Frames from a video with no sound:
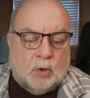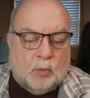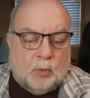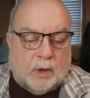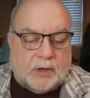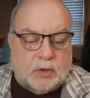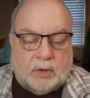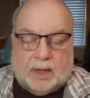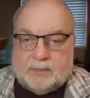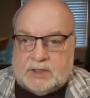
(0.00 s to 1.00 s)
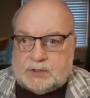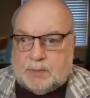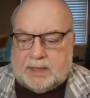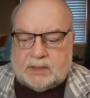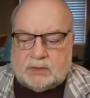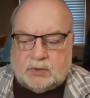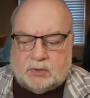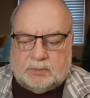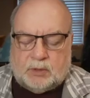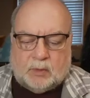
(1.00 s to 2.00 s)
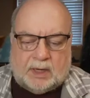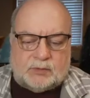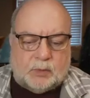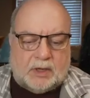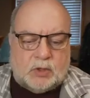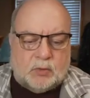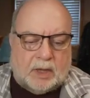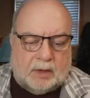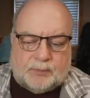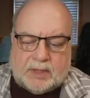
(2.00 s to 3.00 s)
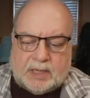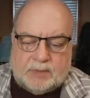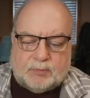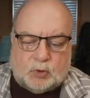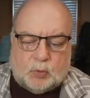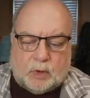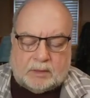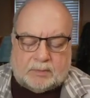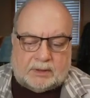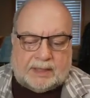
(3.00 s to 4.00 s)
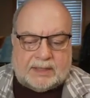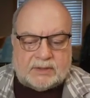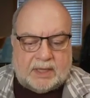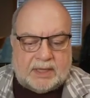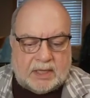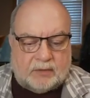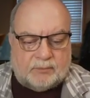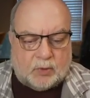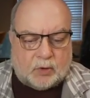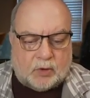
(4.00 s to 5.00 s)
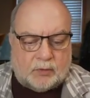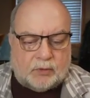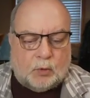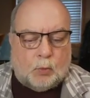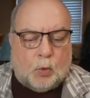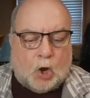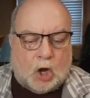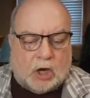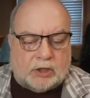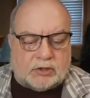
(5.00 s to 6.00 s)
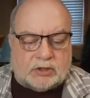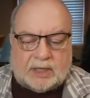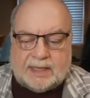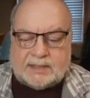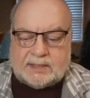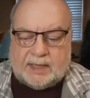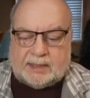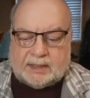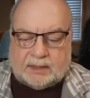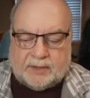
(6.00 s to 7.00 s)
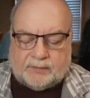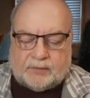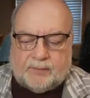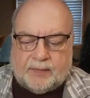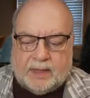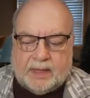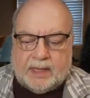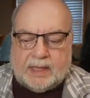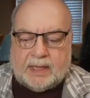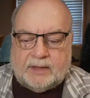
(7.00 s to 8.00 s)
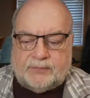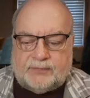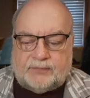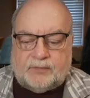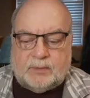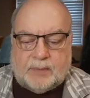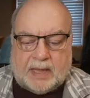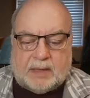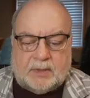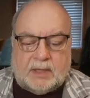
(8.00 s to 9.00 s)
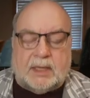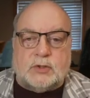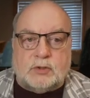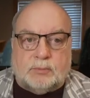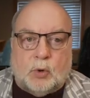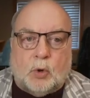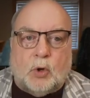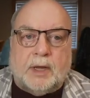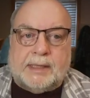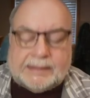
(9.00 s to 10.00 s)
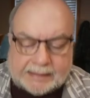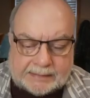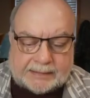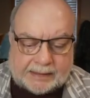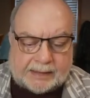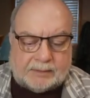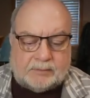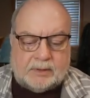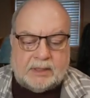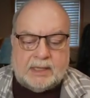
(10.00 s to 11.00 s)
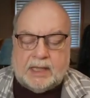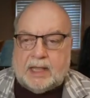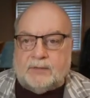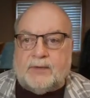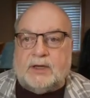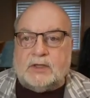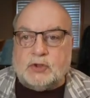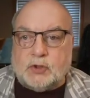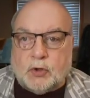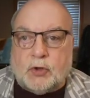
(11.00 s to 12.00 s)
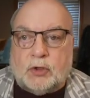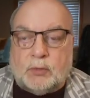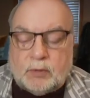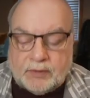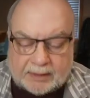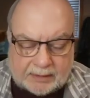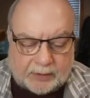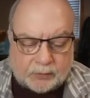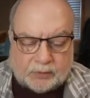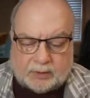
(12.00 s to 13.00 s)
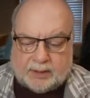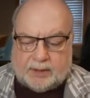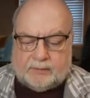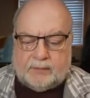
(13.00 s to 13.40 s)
When you help, he's speaking to the midwives, when you help the Hebrew women as they give birth, watch as they deliver. If the baby is a boy, kill him. If it is a girl, well, then let her live.